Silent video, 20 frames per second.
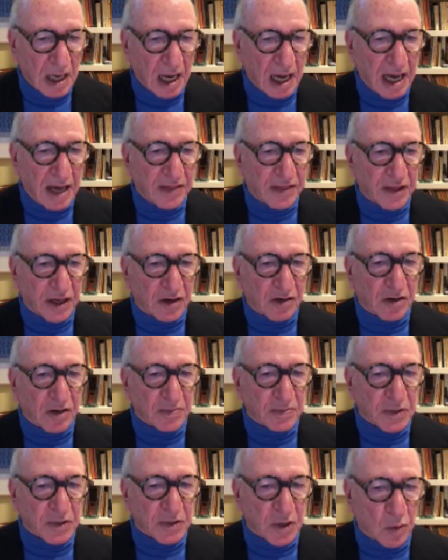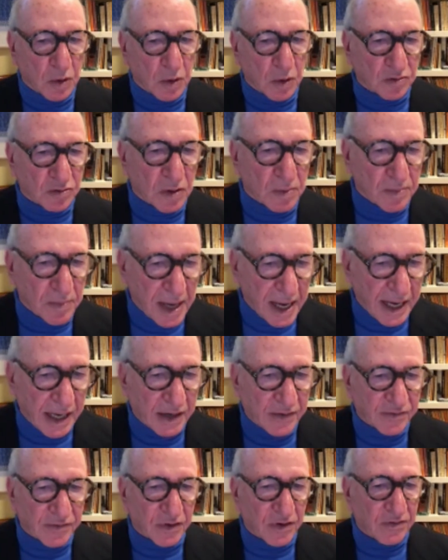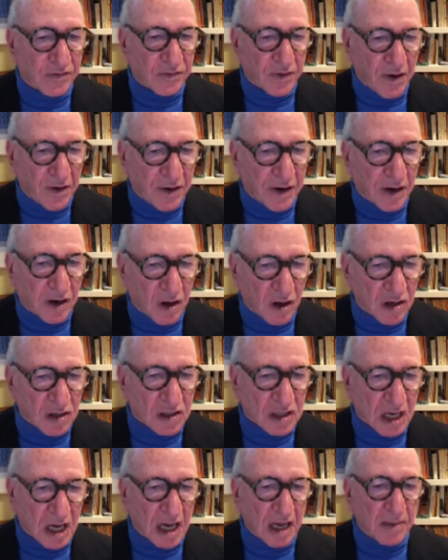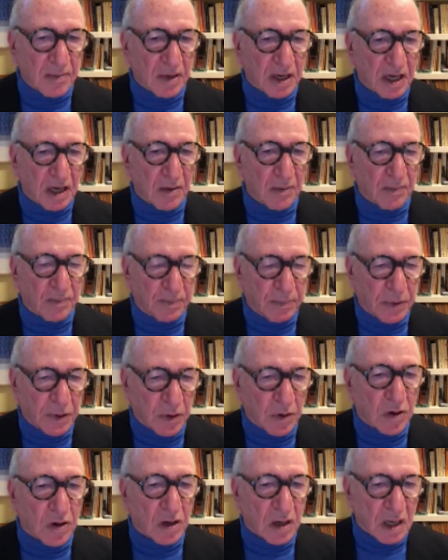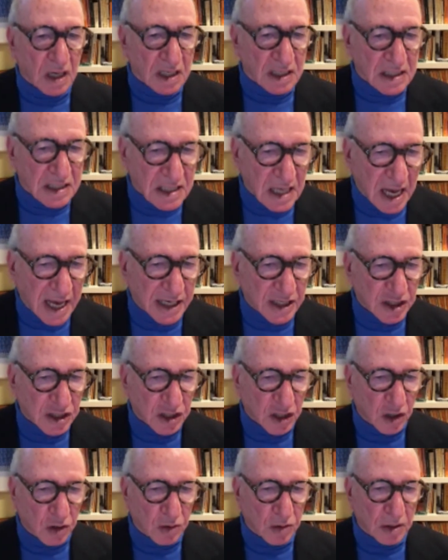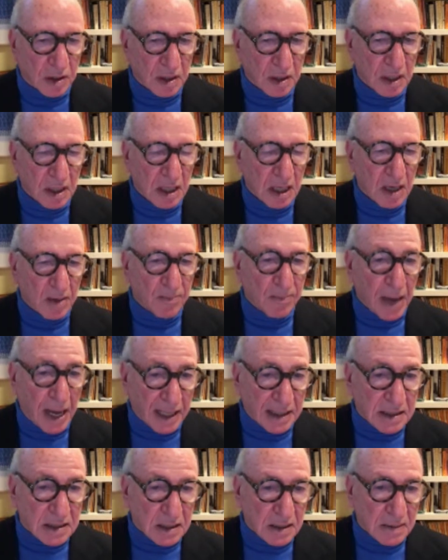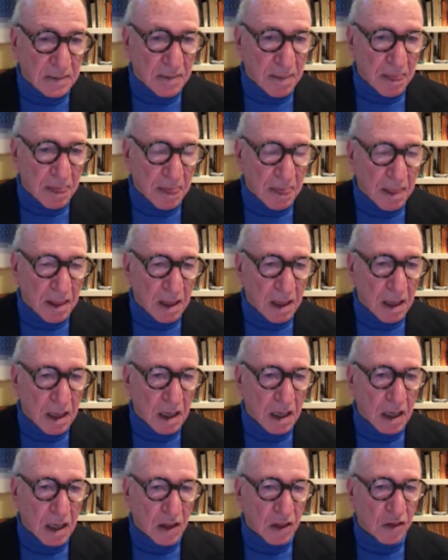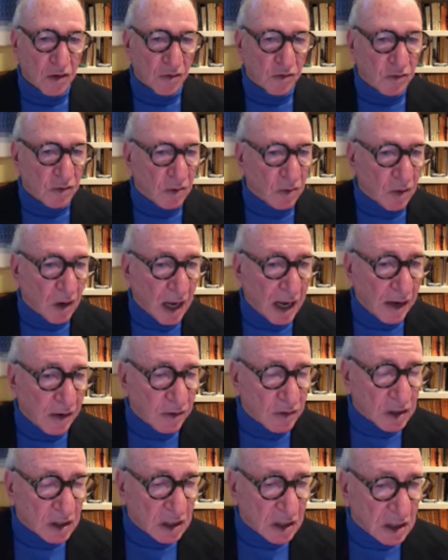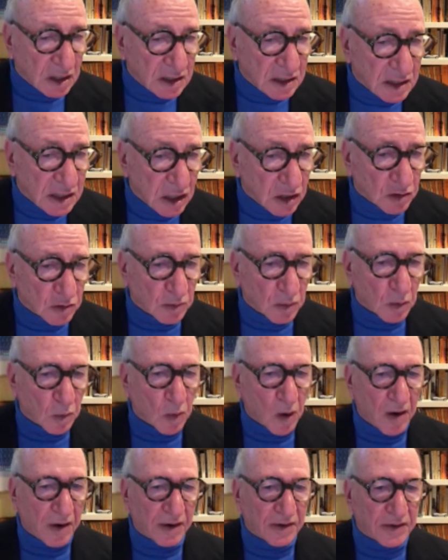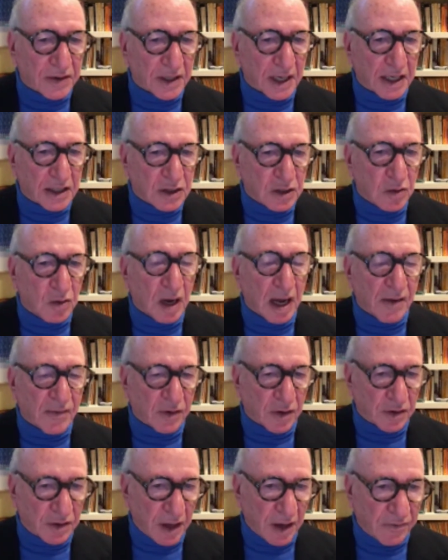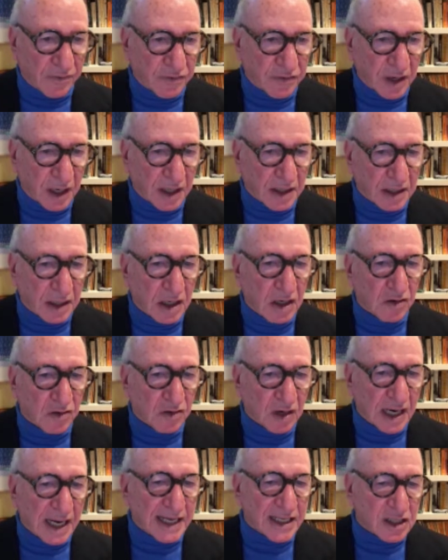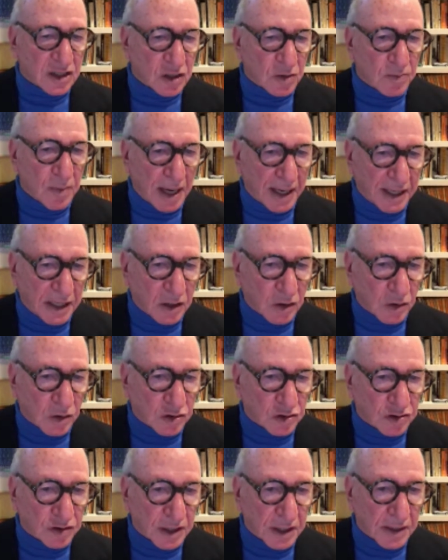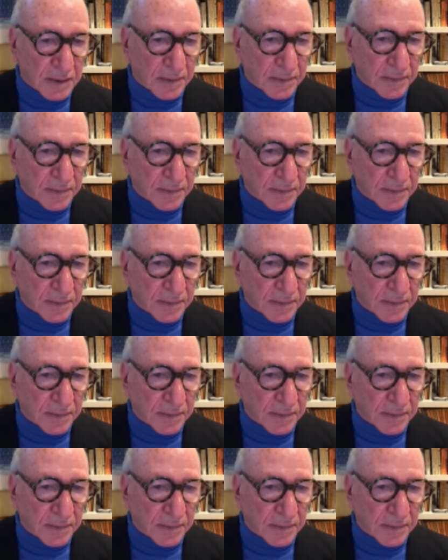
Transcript: I think crypto will remain for a very long time a pure sideshow. But a considerable worry that I do have on that front relates to money laundering.